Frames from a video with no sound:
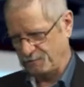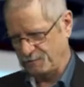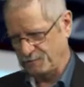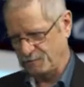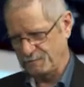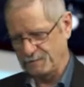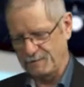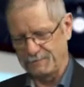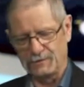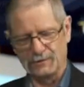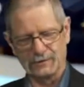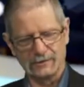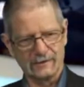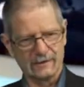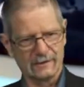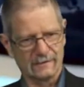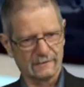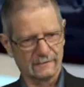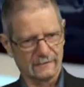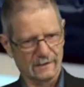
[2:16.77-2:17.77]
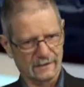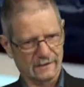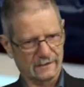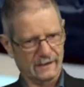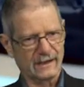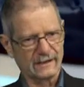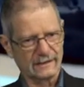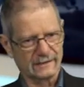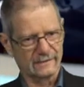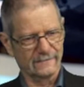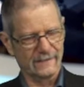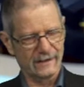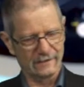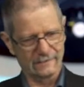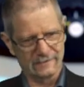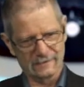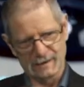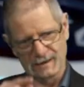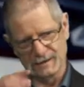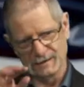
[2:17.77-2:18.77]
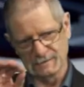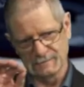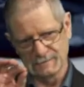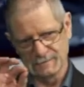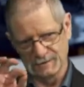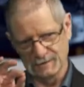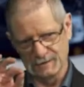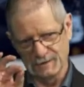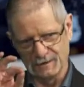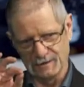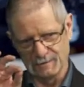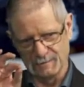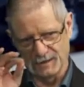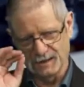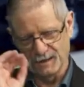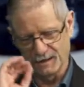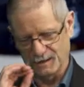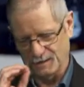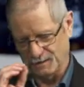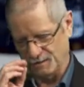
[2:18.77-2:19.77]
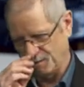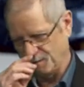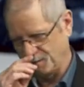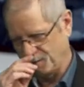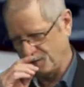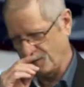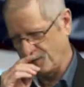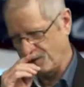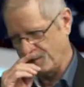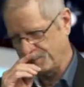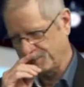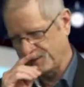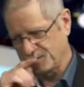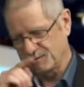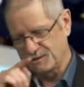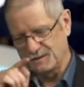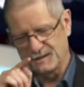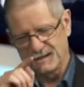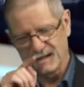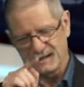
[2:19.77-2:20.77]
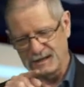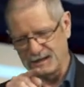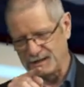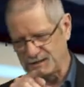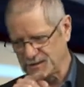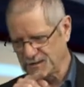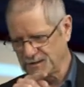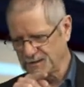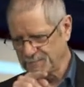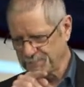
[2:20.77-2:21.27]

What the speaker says: So if you look at the state, the value of state in the beginning is 0. Now to tick it,